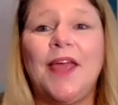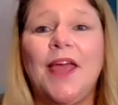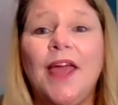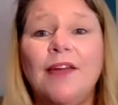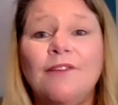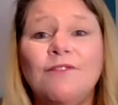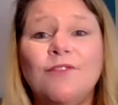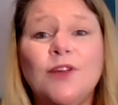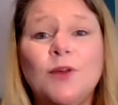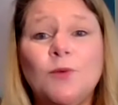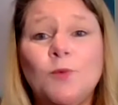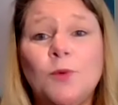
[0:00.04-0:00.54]

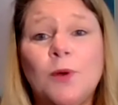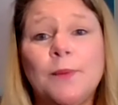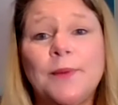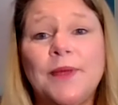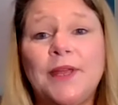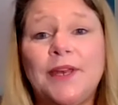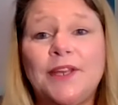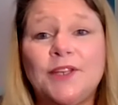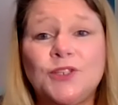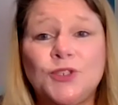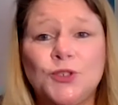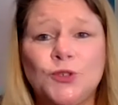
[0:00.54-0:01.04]
Every
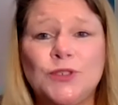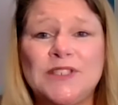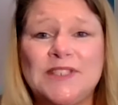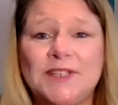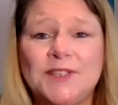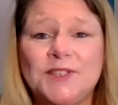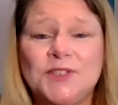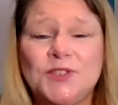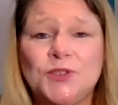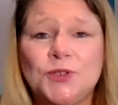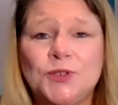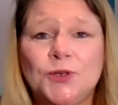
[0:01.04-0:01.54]
woman is your
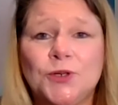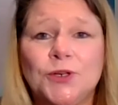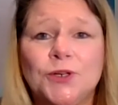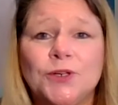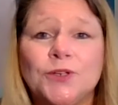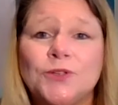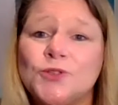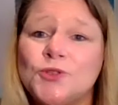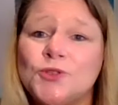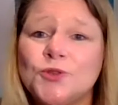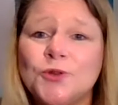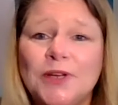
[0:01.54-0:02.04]
sister.
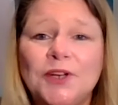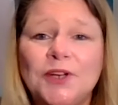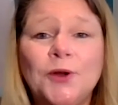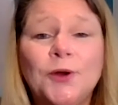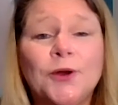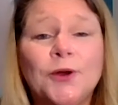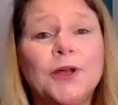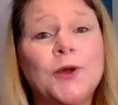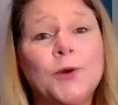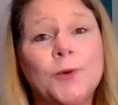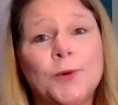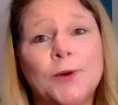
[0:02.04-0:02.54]
Treat
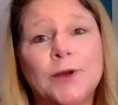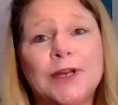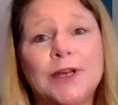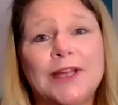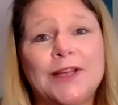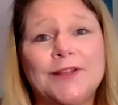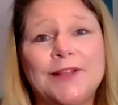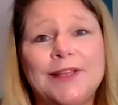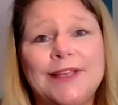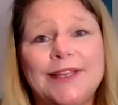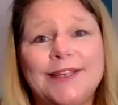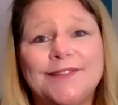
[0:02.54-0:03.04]
her
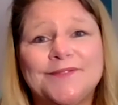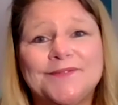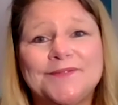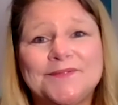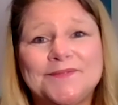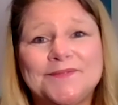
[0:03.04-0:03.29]
accordingly.